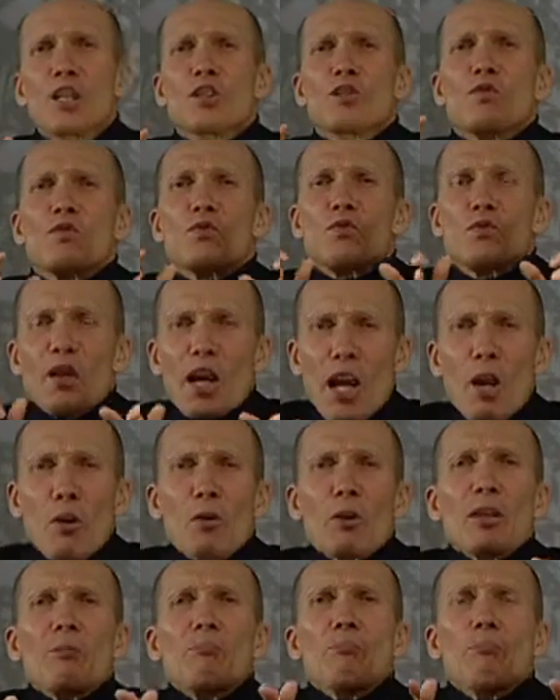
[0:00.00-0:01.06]
His
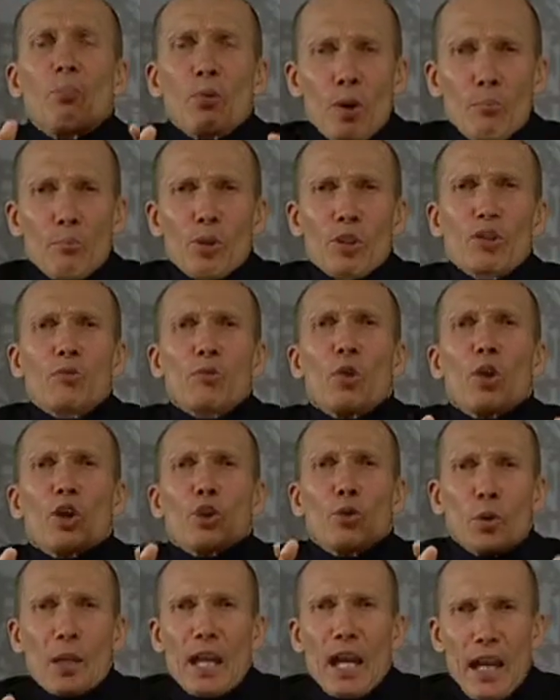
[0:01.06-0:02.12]
very purpose for
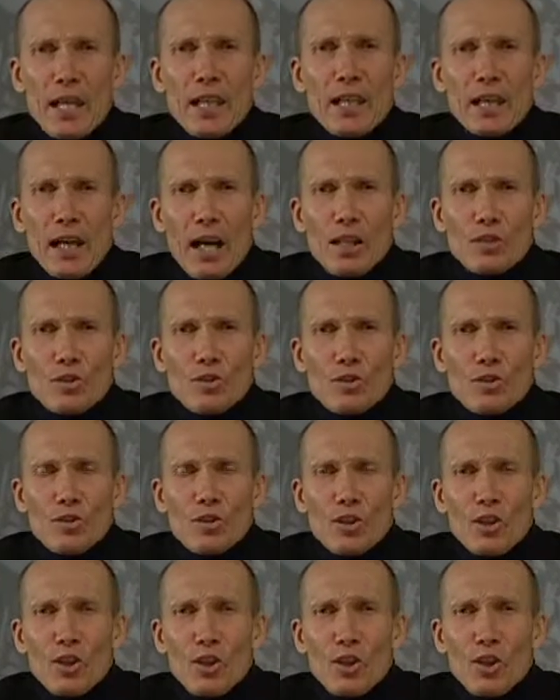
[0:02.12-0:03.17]
creating
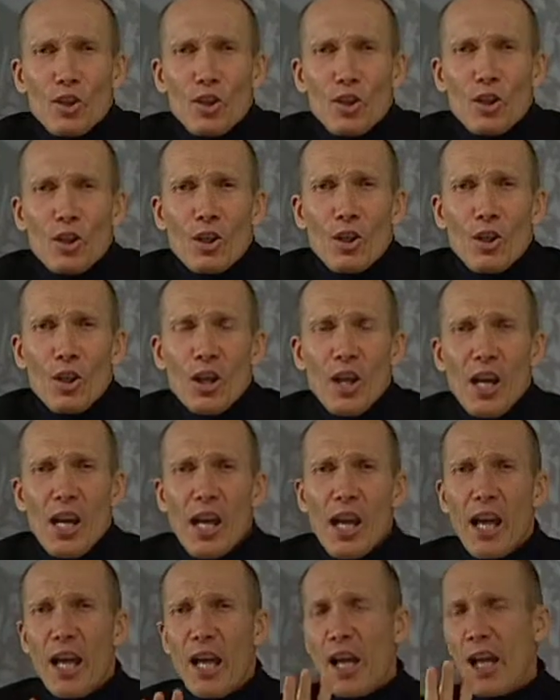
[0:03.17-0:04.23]
us.
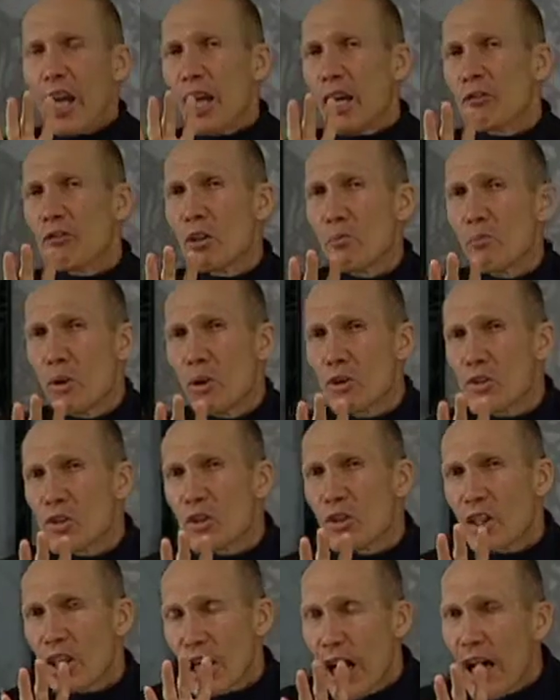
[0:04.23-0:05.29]
Every
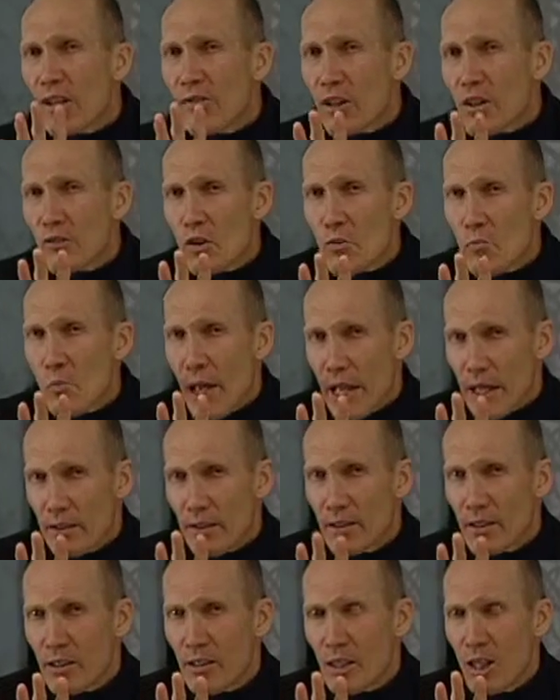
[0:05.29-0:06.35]
person that I've ever
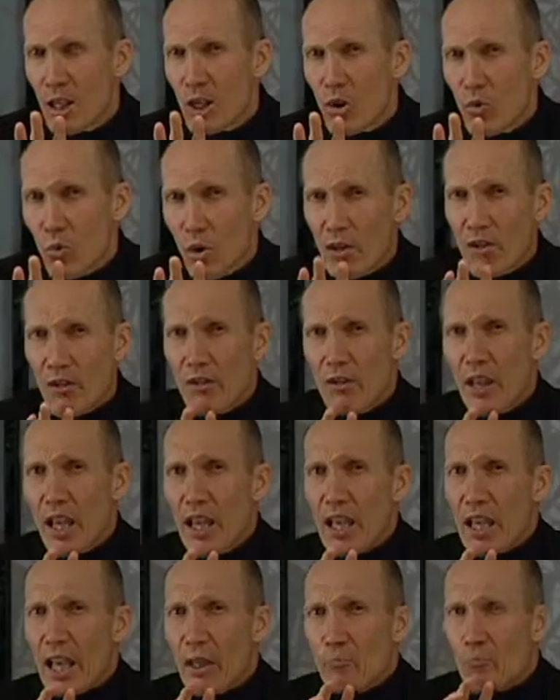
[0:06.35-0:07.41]
met, whether
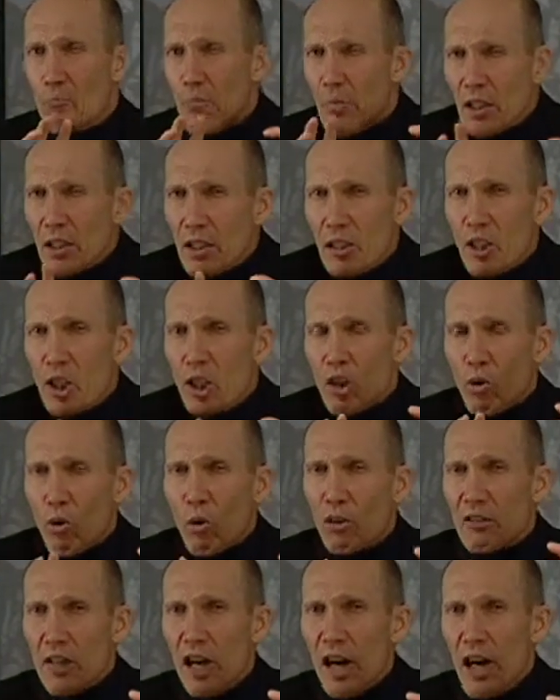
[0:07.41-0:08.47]
they admitted it
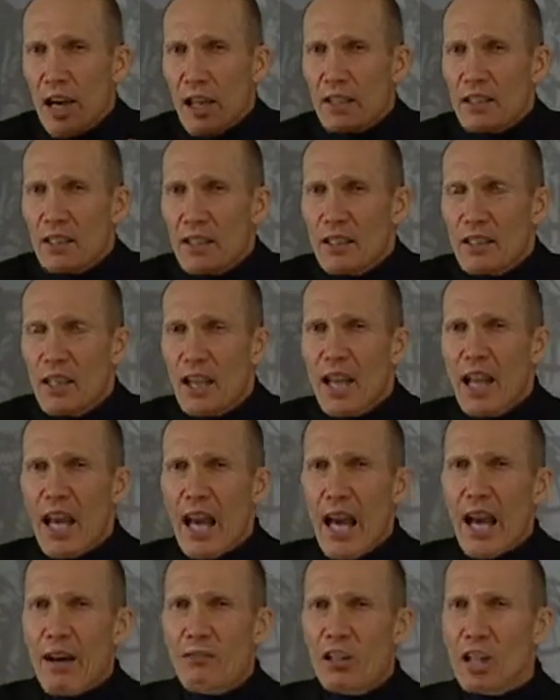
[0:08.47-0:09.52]
or not,
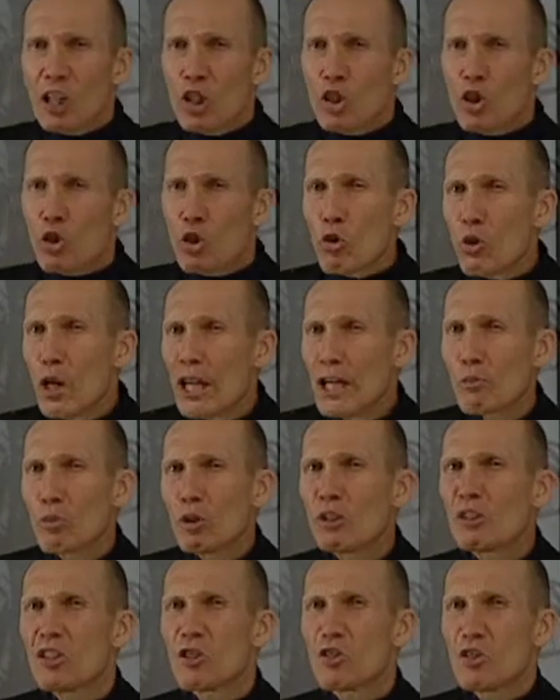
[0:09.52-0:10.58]
have an
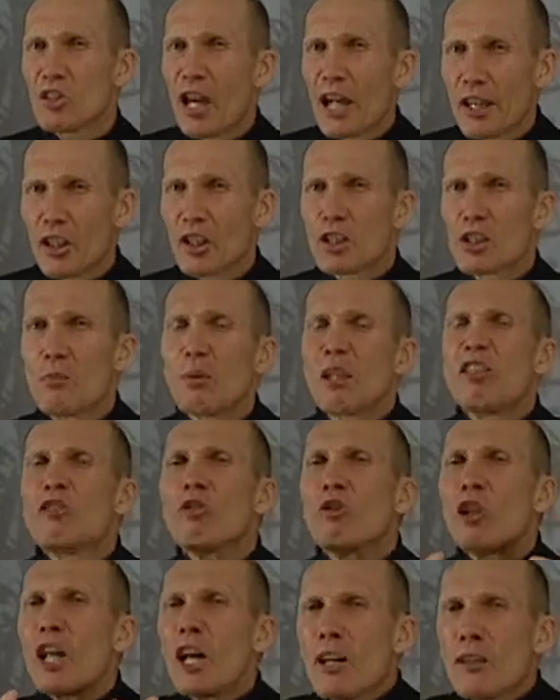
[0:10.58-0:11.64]
incredible desire to be
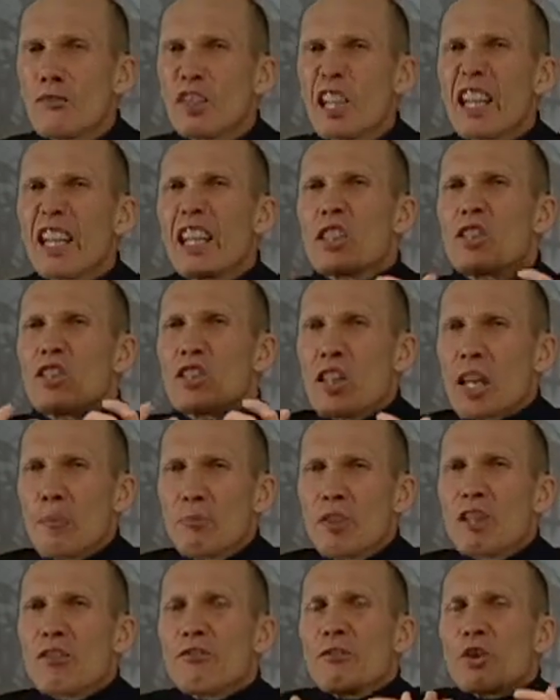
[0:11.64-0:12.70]
loved and
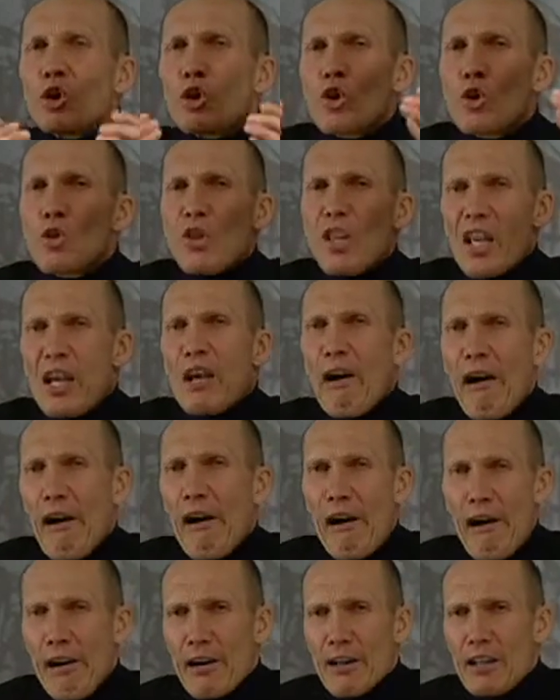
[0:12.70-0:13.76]
accepted for who they
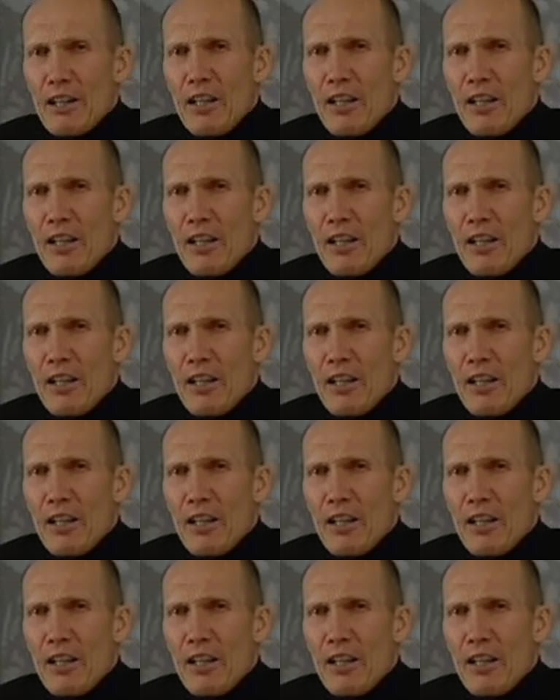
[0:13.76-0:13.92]
are,